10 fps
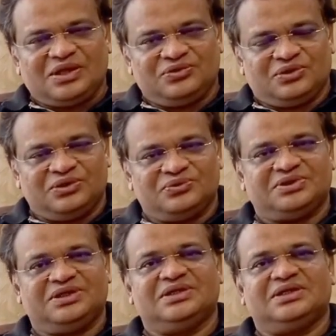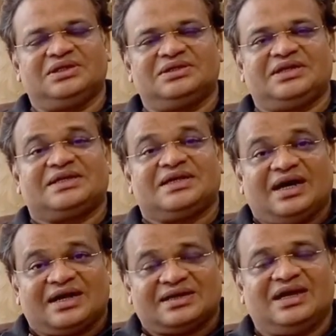you are using a data
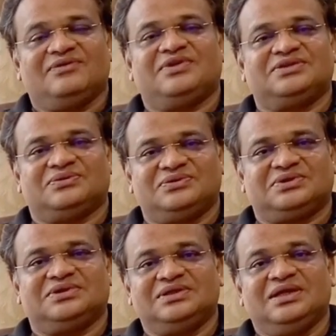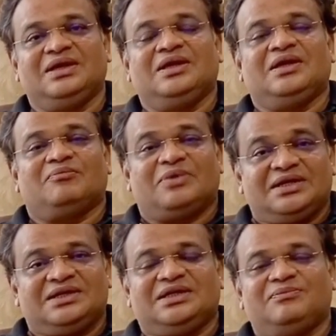archival solution,
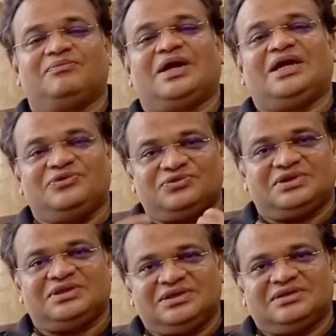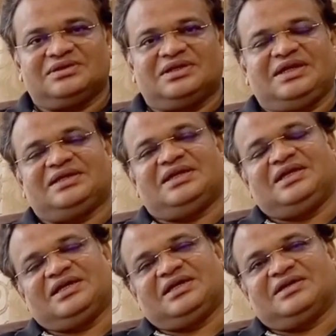but by using a data
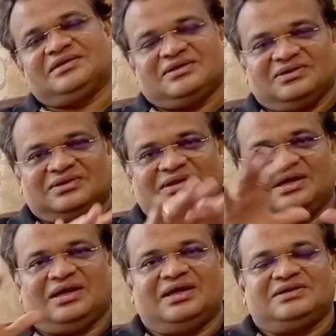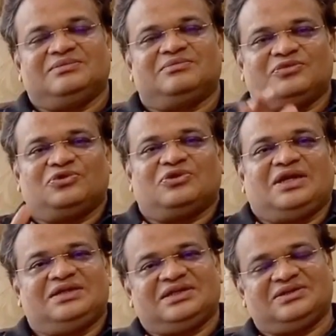lake as a
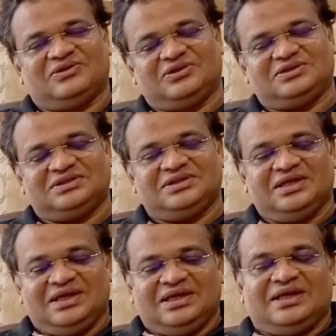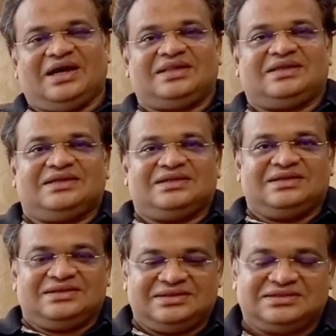overlying technology. I think
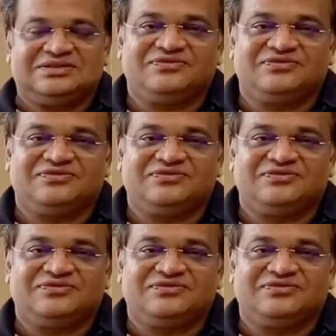this is a